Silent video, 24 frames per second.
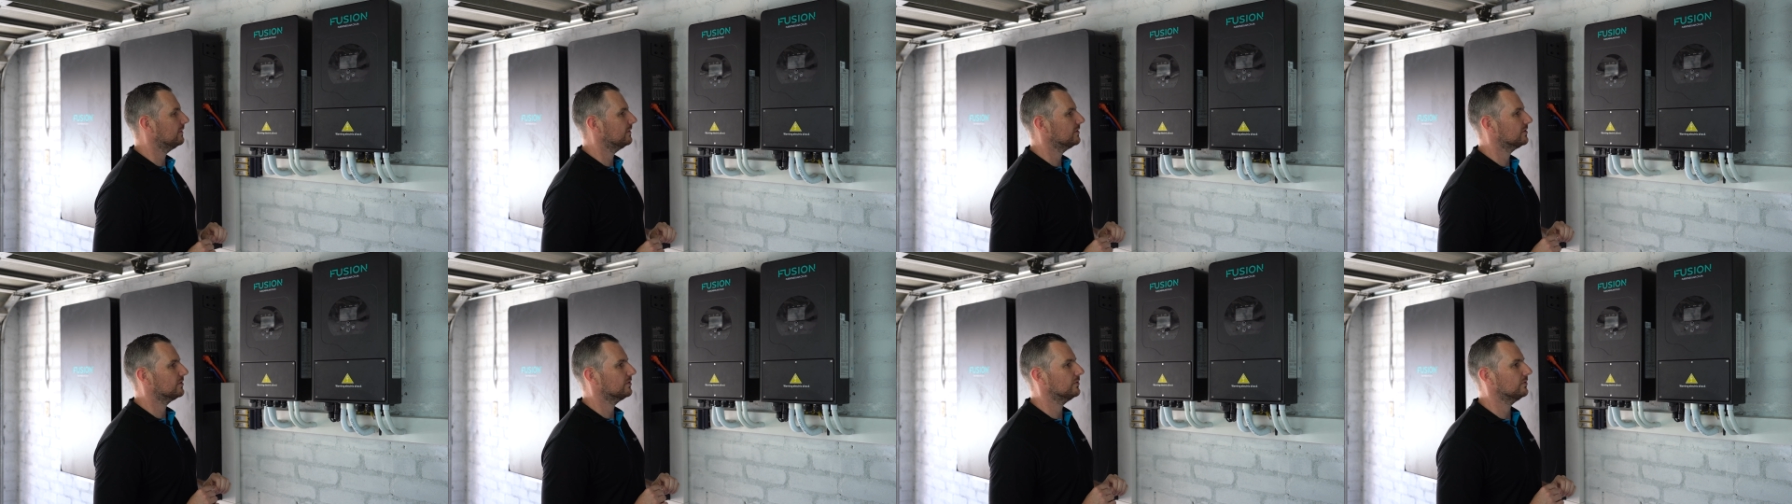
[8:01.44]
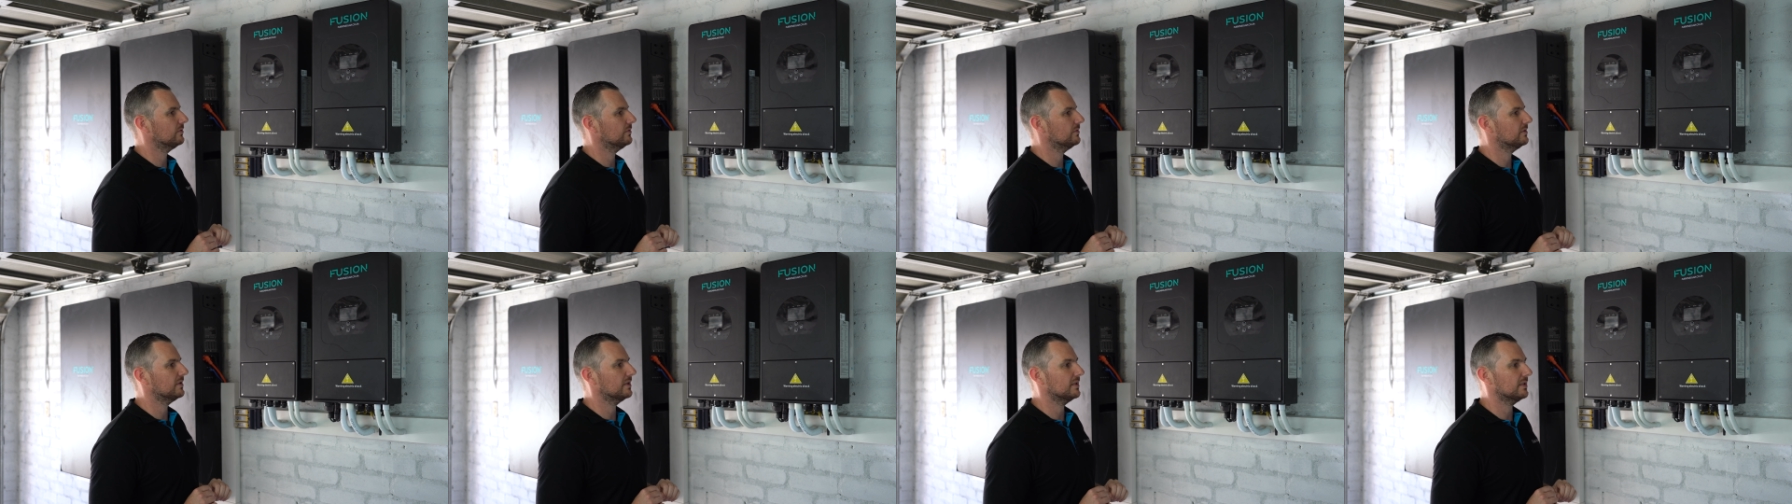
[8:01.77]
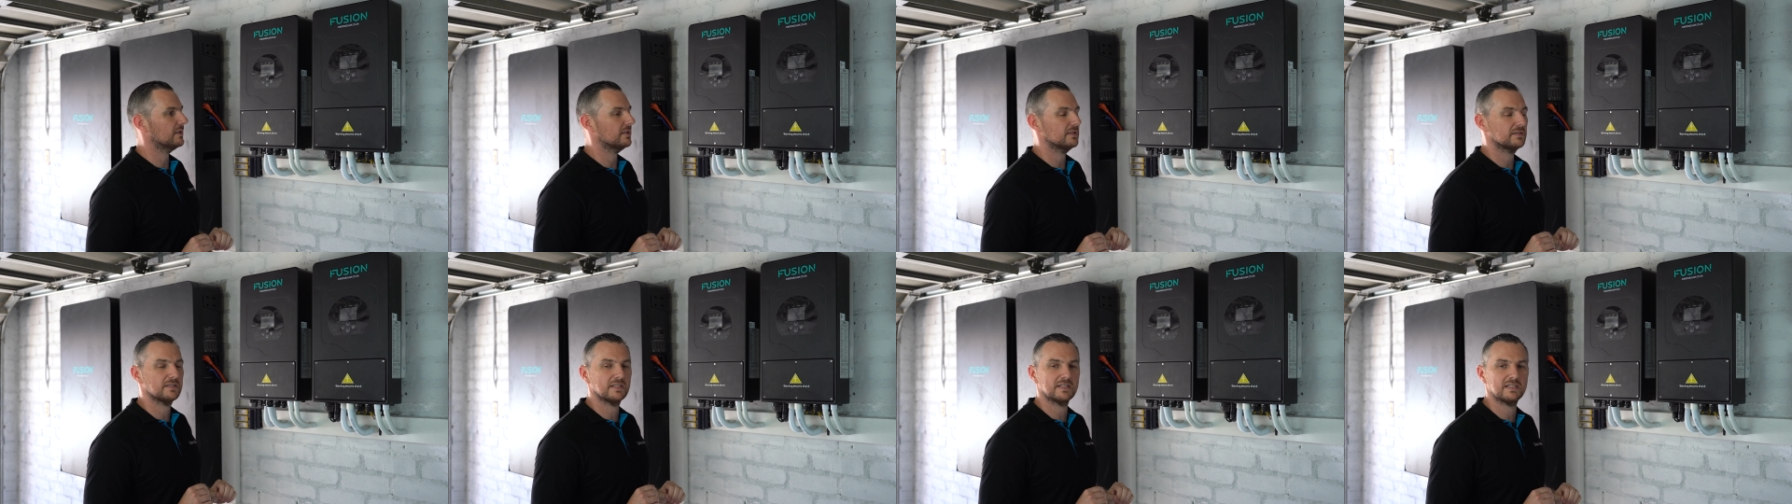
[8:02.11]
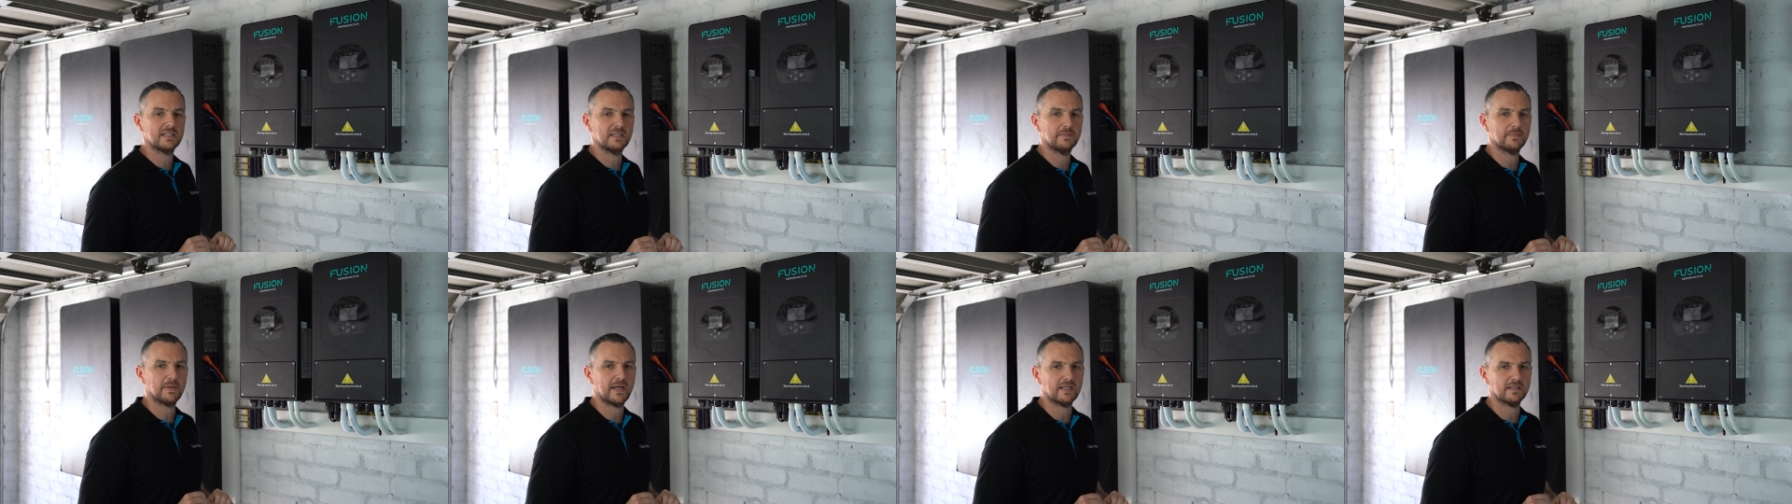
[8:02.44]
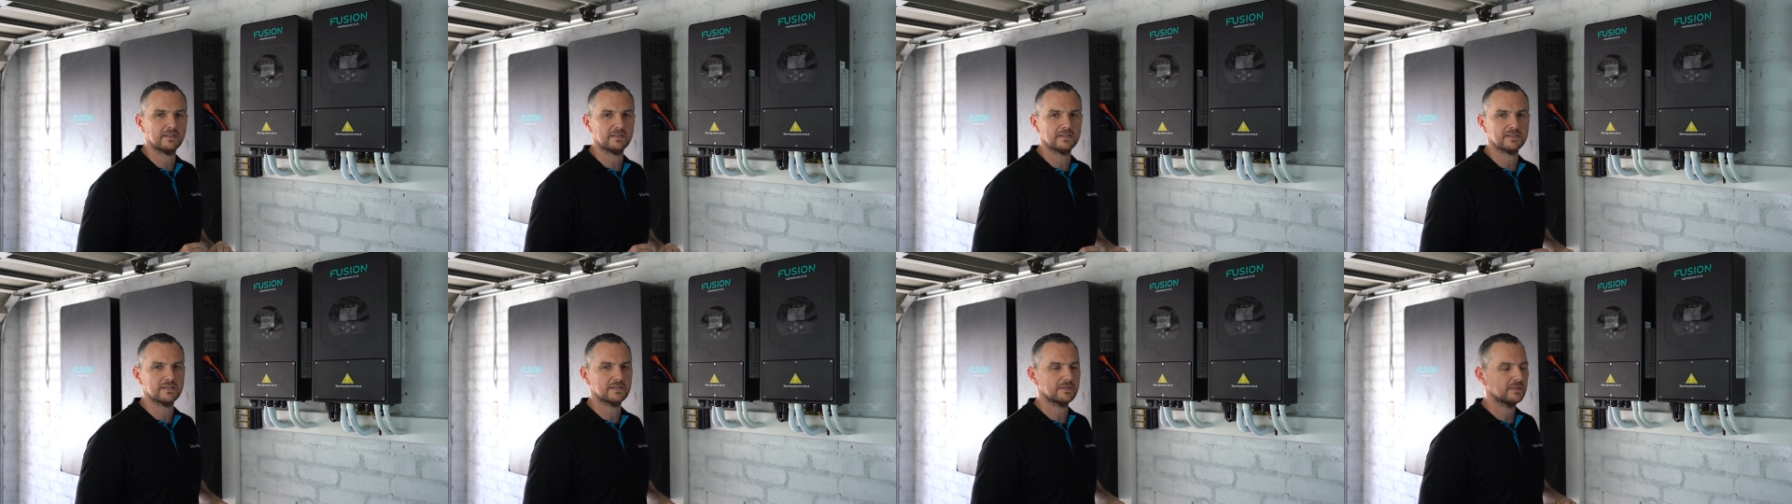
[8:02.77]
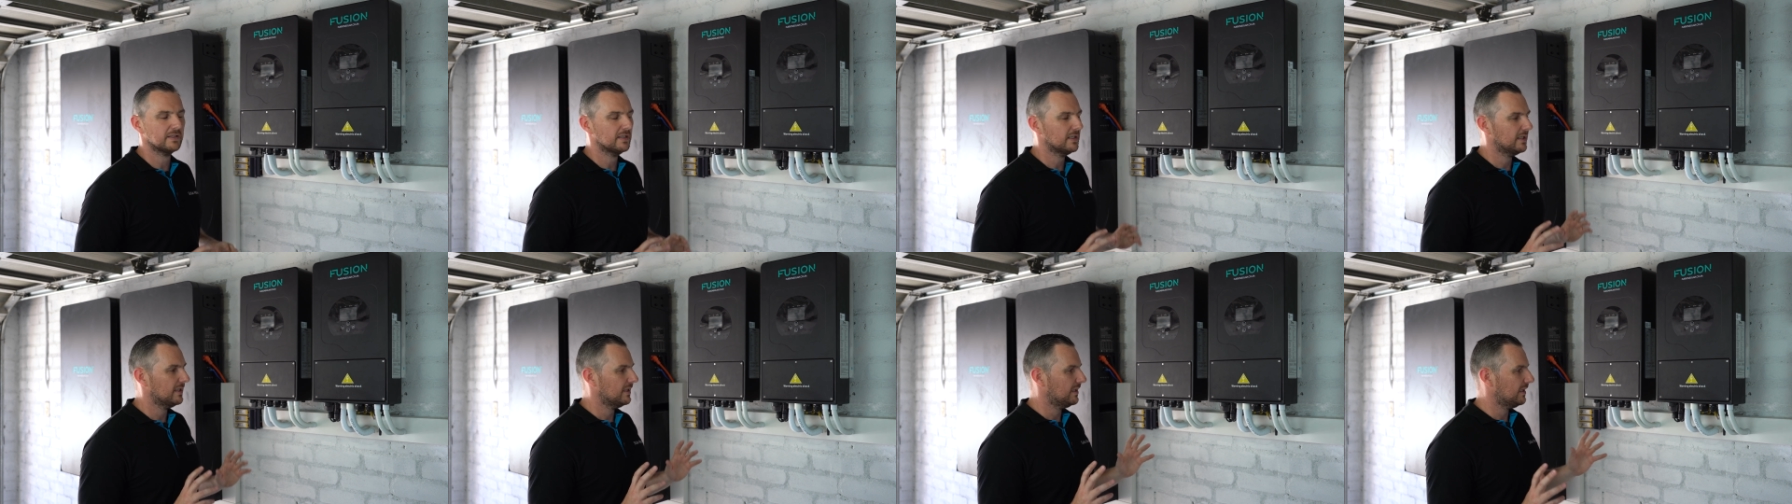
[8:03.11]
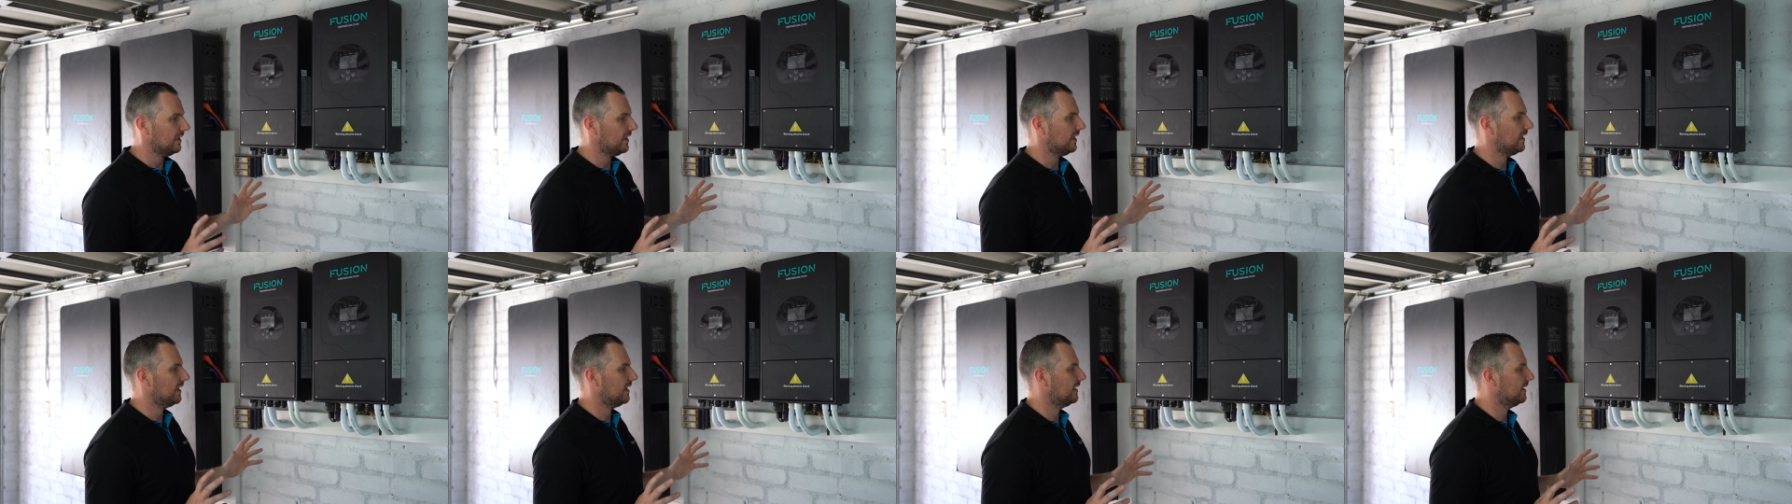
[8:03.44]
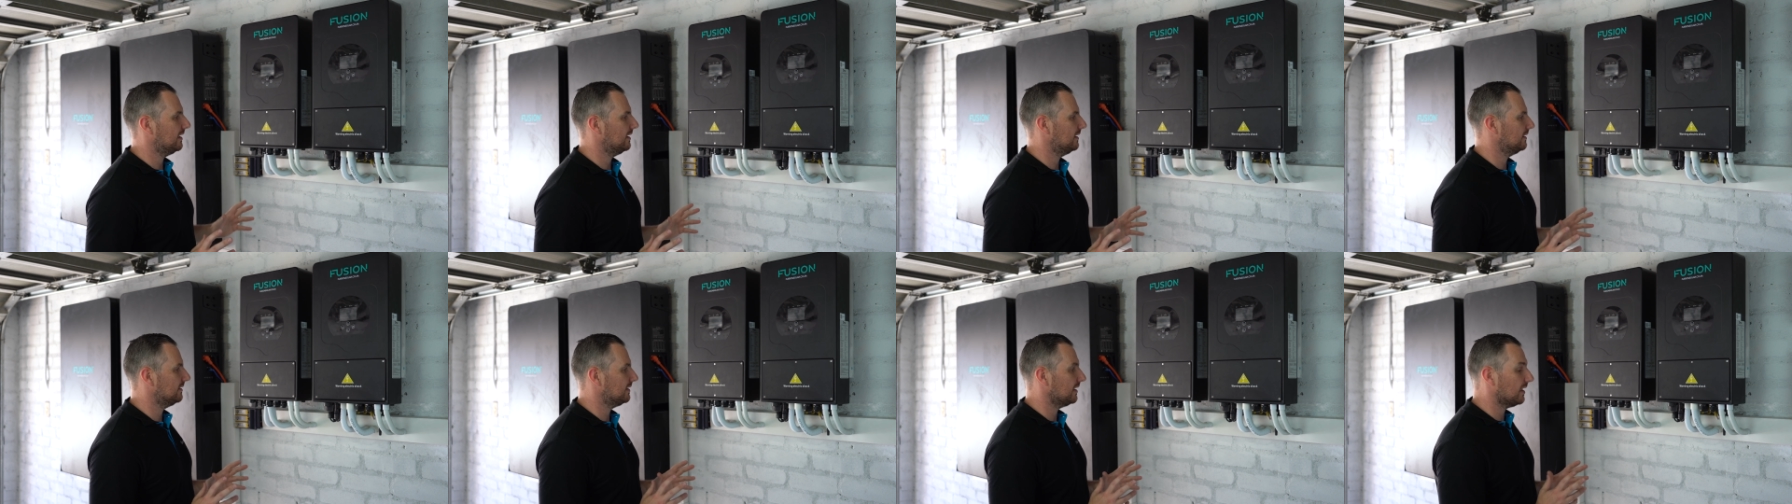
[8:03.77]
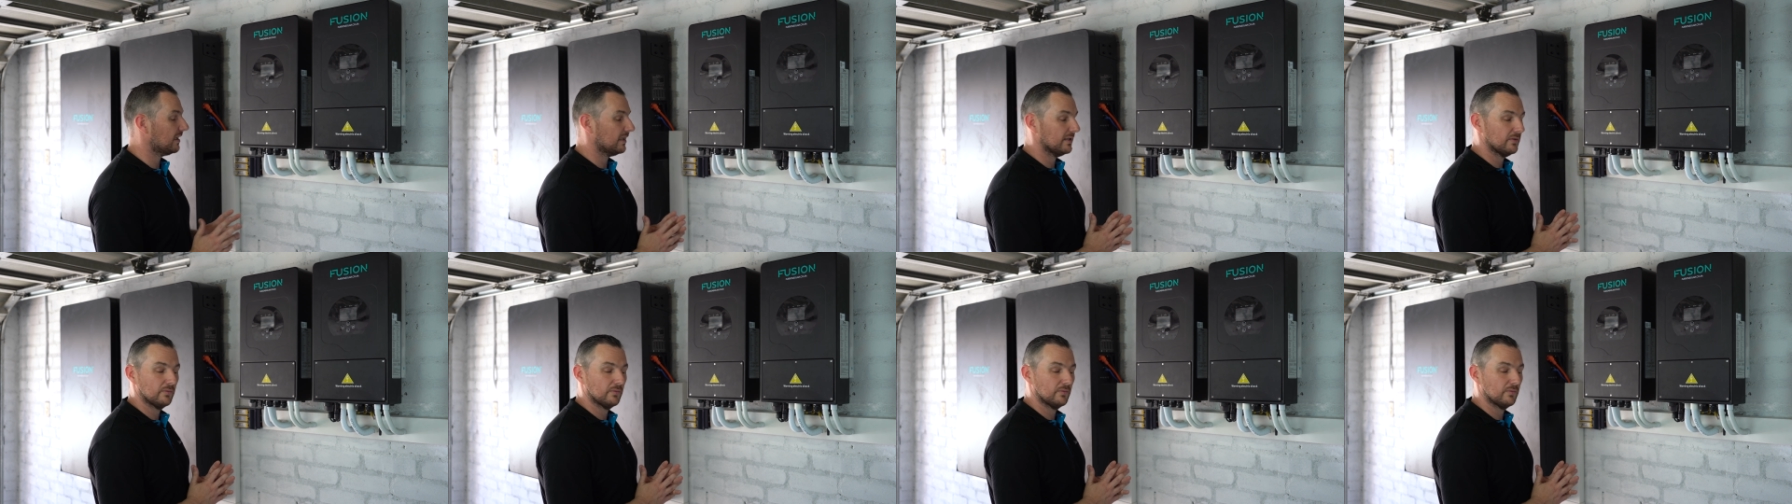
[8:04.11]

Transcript: to the 16 panels, and yeah,